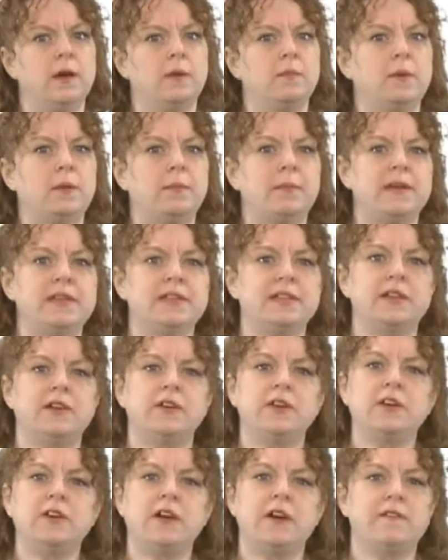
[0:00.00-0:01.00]
but by
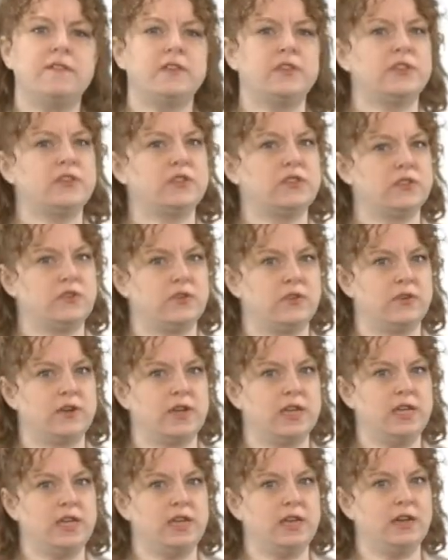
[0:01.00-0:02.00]
starting off with a
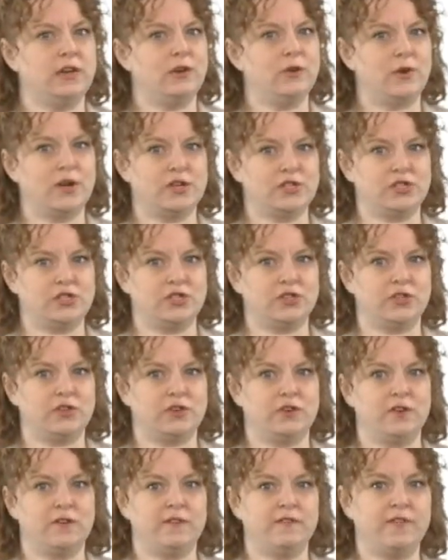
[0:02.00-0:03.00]
story, question,
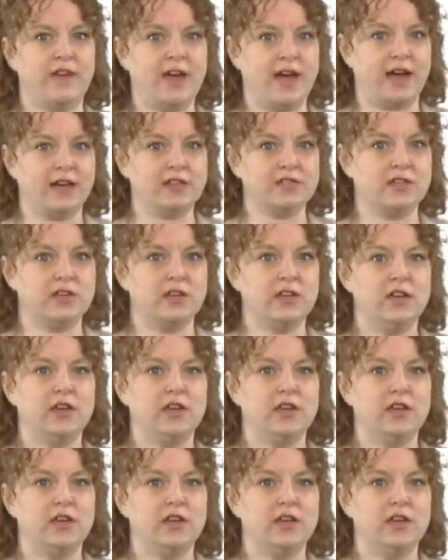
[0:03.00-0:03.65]
or fact,